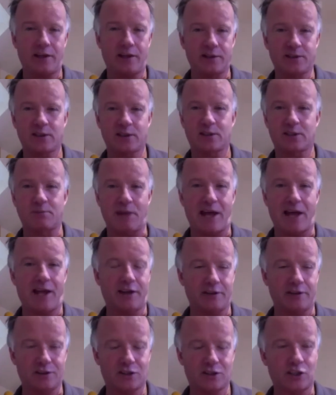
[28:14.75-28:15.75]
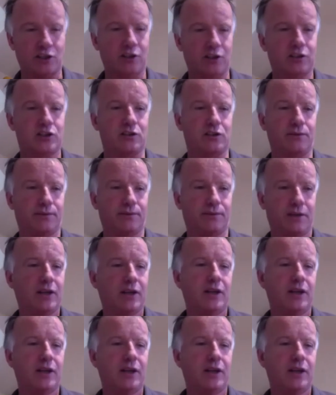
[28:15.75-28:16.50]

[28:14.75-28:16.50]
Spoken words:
and smell and touch, and,